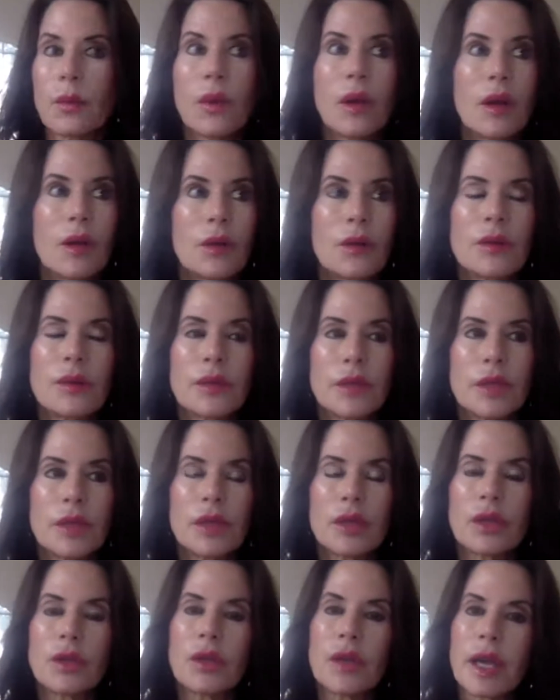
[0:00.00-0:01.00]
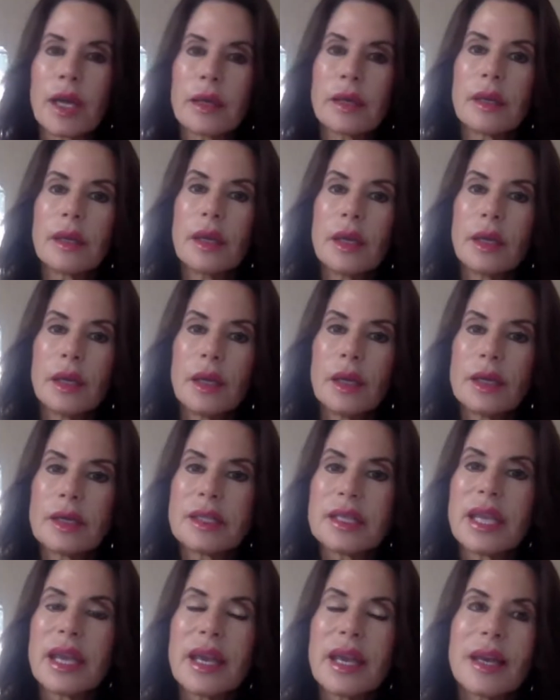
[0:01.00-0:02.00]
Well, you get
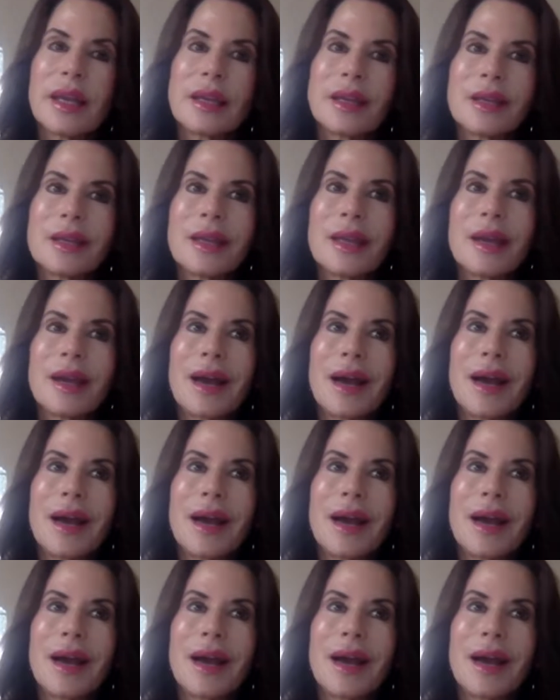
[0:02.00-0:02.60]
10